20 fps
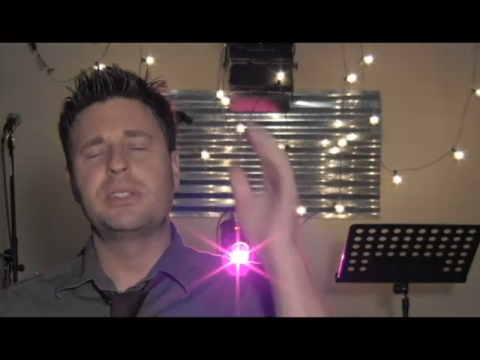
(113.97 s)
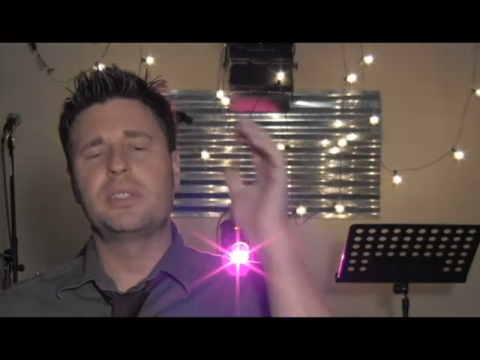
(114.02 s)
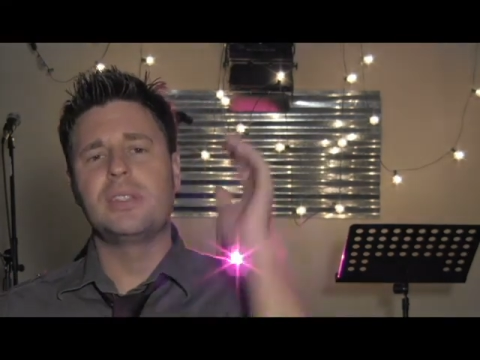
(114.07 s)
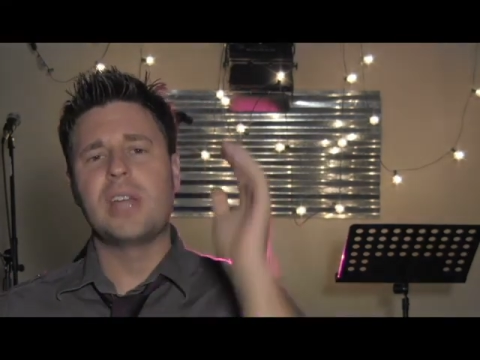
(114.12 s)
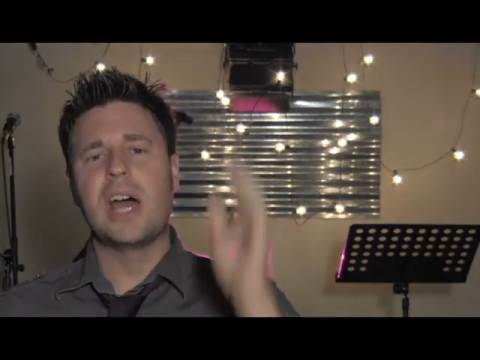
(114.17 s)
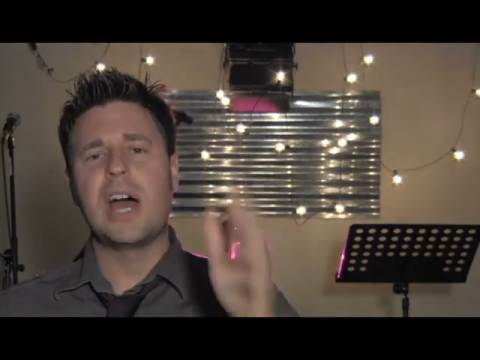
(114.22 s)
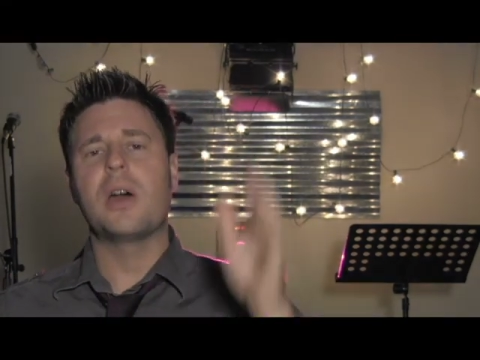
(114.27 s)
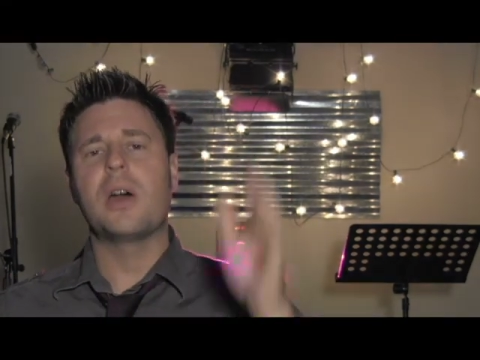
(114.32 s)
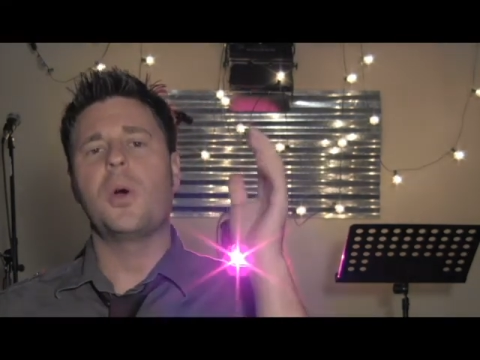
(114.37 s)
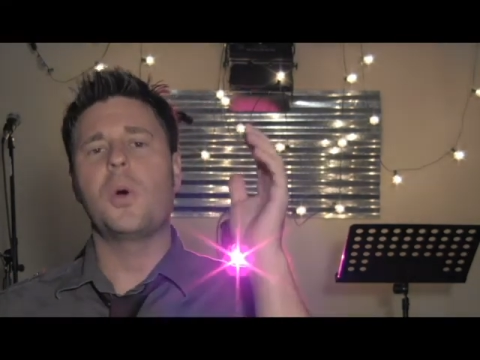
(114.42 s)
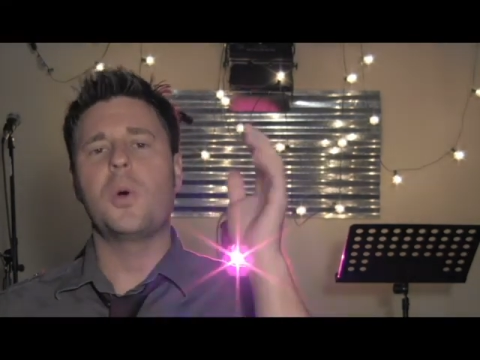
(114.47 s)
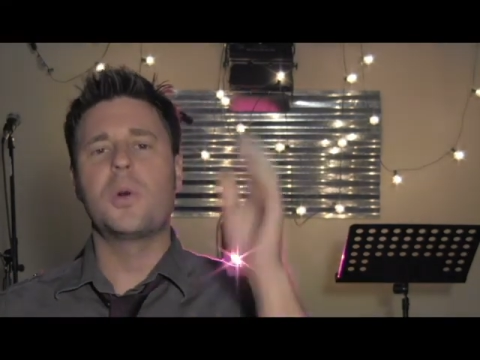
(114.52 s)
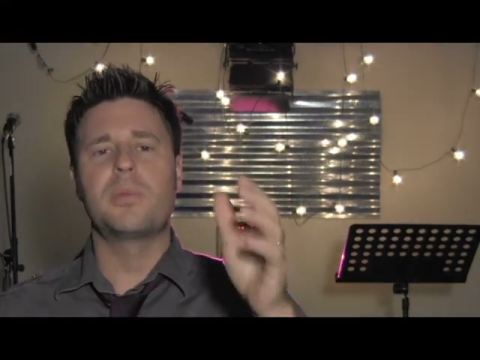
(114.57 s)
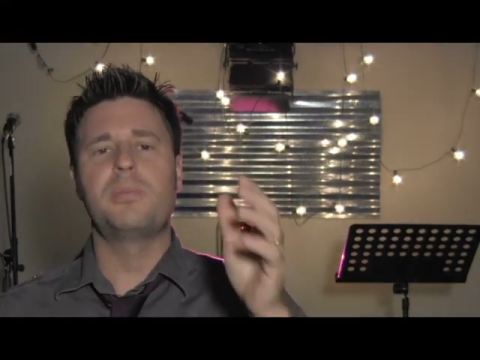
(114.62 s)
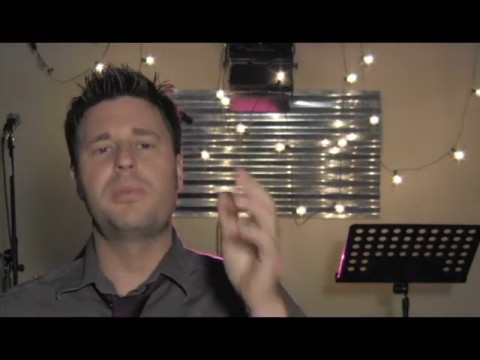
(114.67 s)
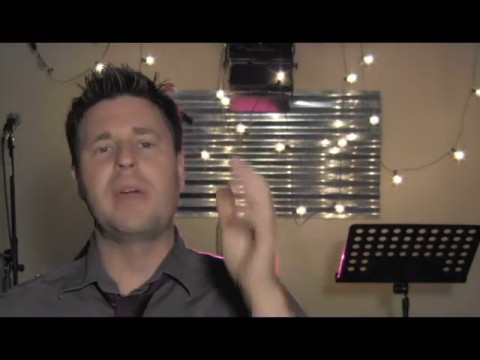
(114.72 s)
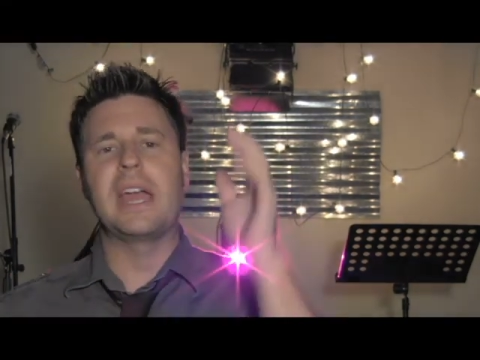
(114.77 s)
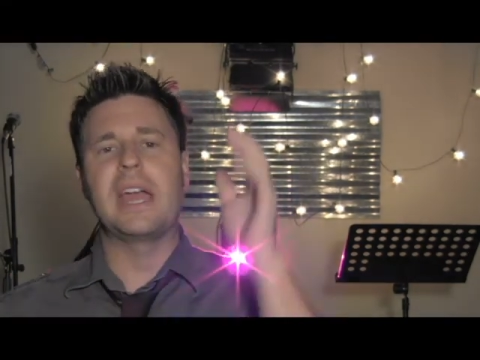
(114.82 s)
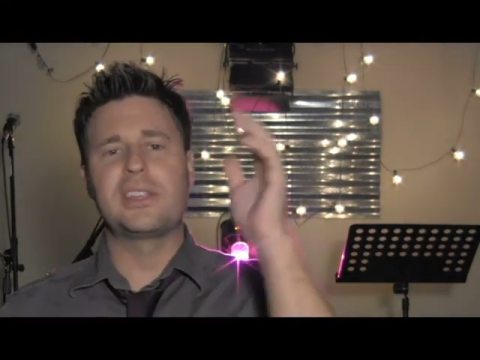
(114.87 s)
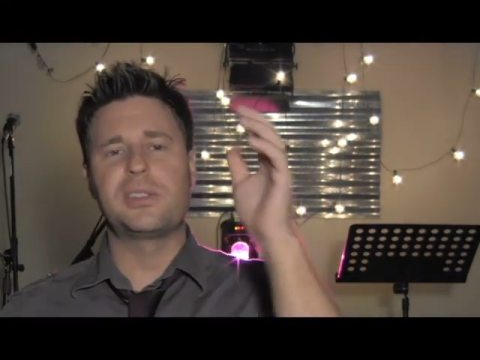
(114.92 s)
To not
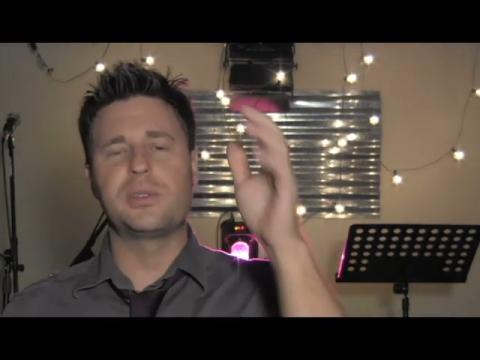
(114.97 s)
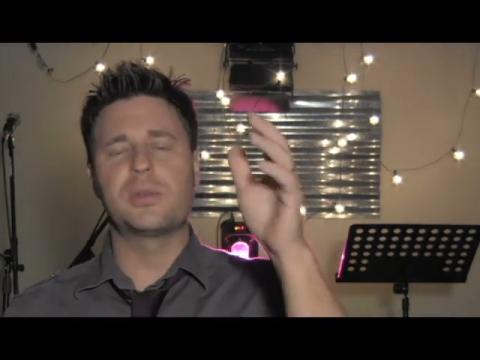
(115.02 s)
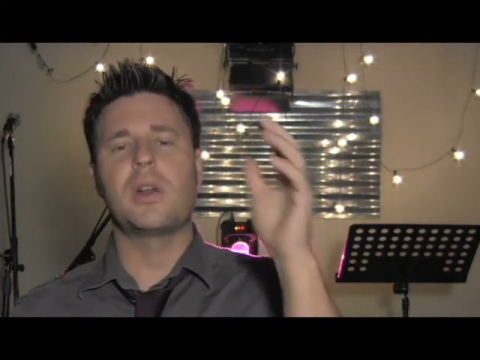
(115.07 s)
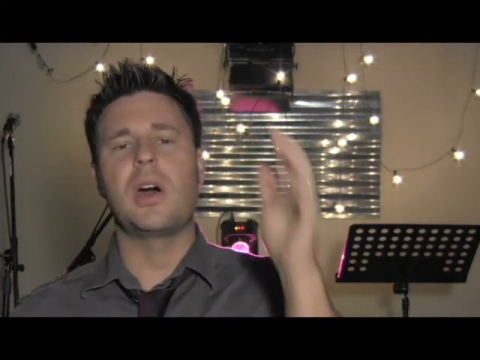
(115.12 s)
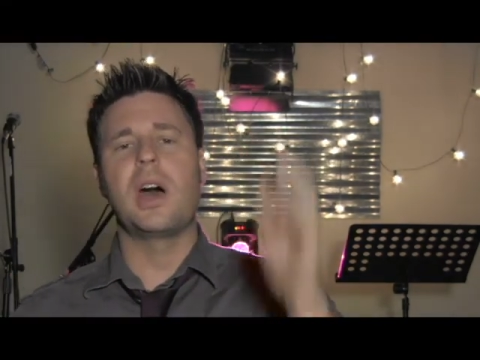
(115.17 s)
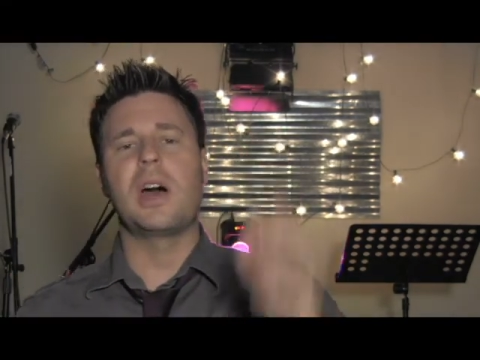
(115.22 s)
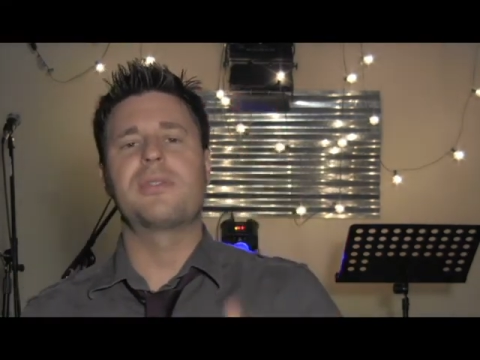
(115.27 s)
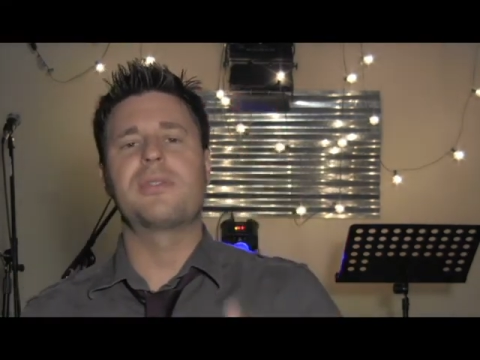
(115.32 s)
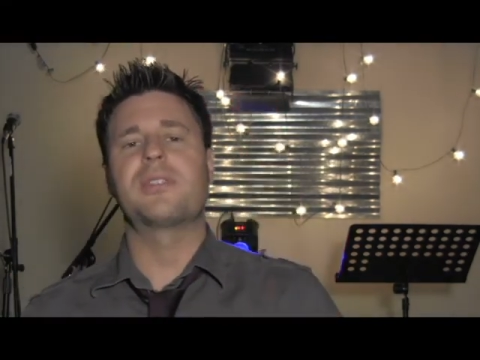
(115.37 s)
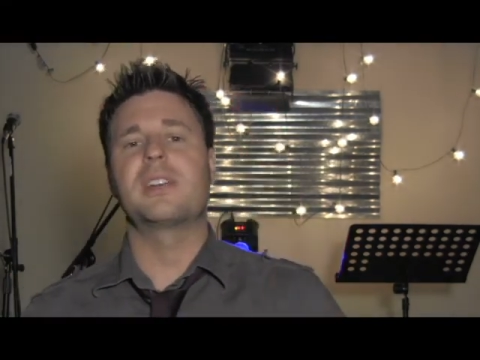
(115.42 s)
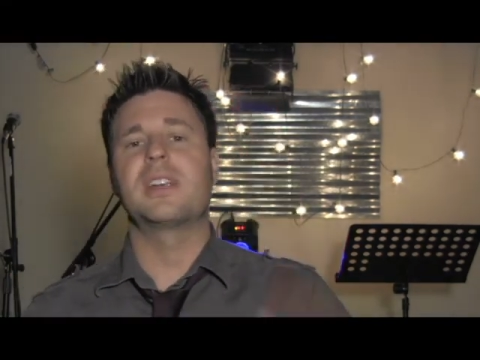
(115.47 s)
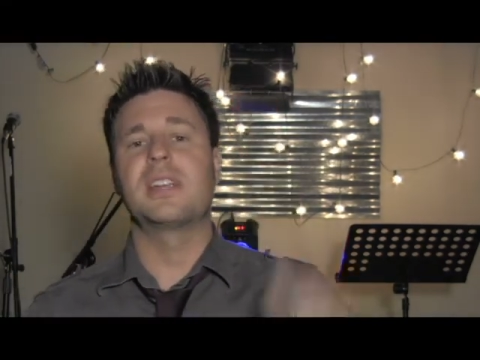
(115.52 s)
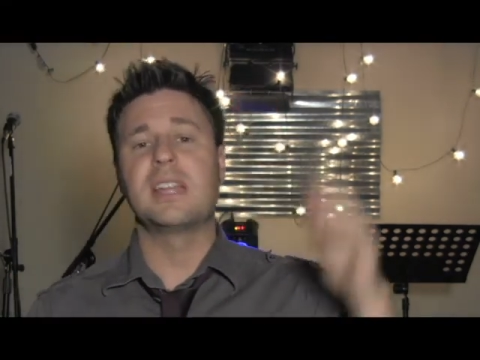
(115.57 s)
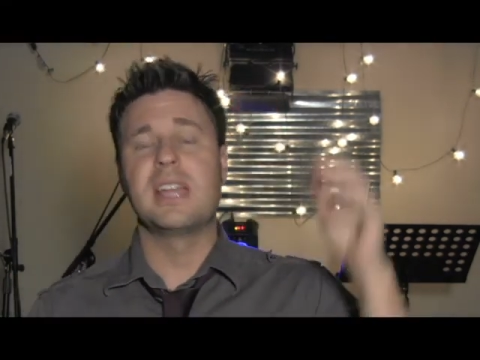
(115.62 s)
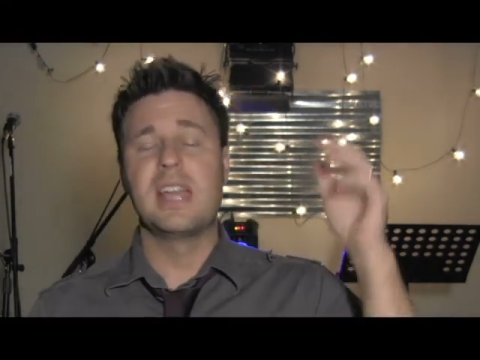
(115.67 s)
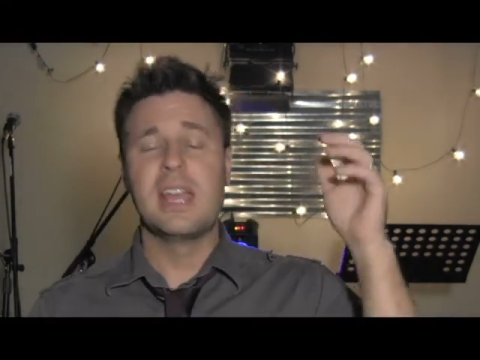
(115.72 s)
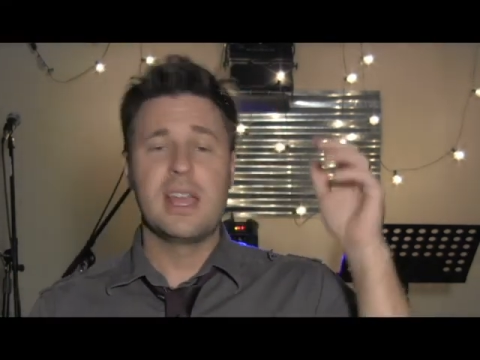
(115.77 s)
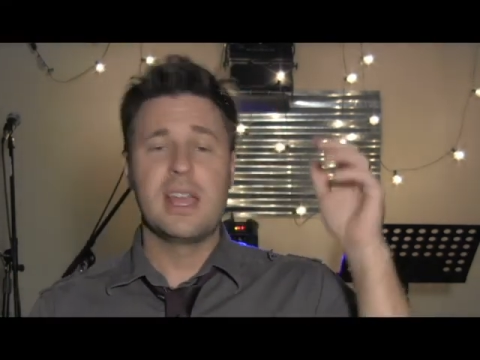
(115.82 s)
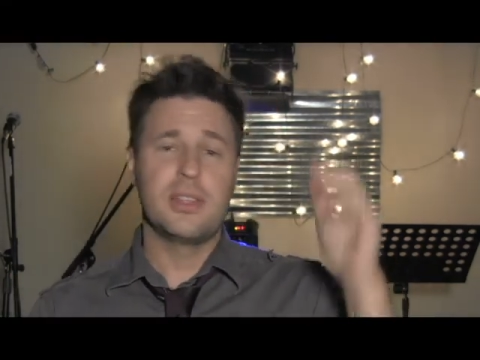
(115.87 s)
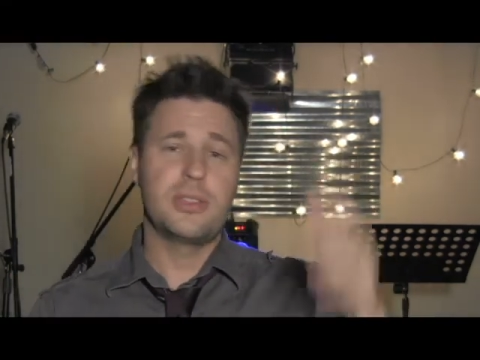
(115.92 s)
hold back your
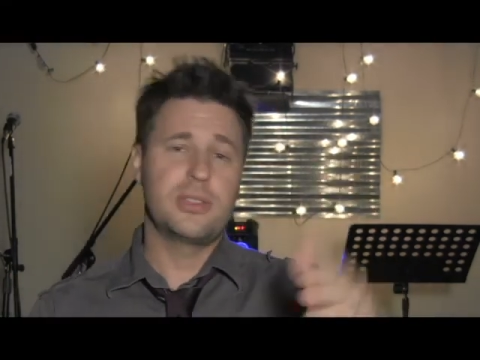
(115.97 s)
offering